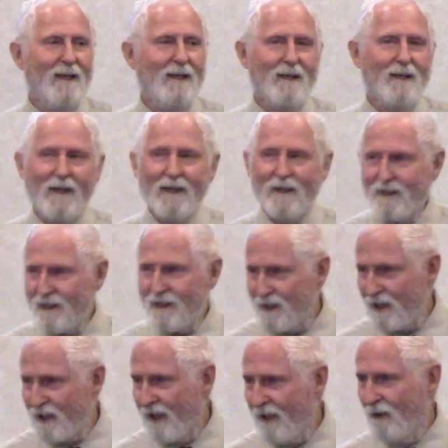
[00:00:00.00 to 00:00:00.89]
a
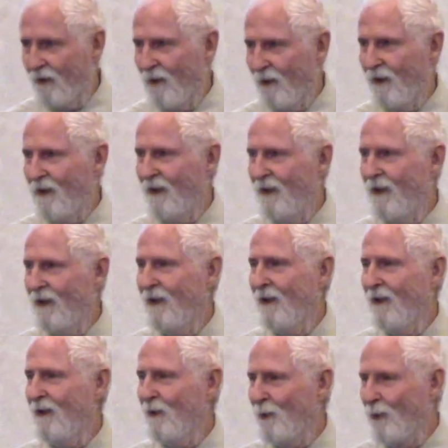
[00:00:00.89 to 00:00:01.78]
single
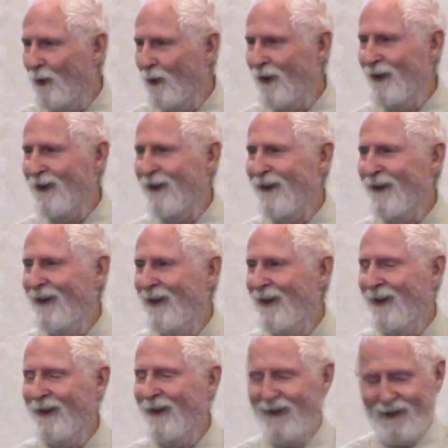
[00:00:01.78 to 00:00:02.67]
word,
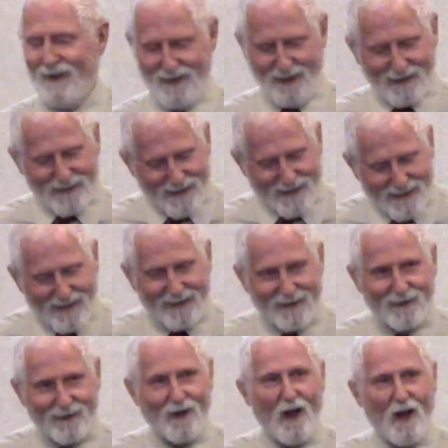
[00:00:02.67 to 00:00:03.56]
a
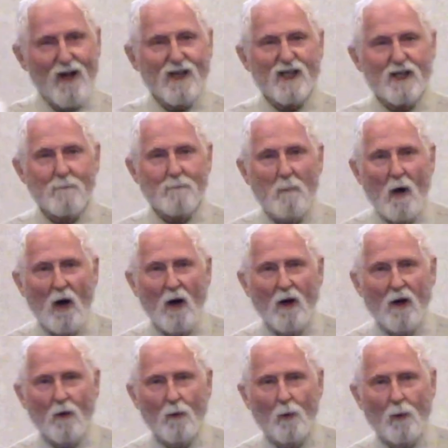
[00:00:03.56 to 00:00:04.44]
single
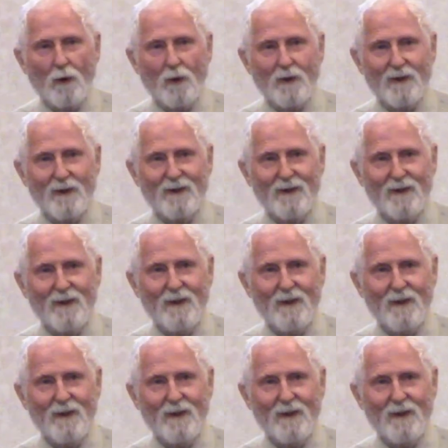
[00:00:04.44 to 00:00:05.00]
small word,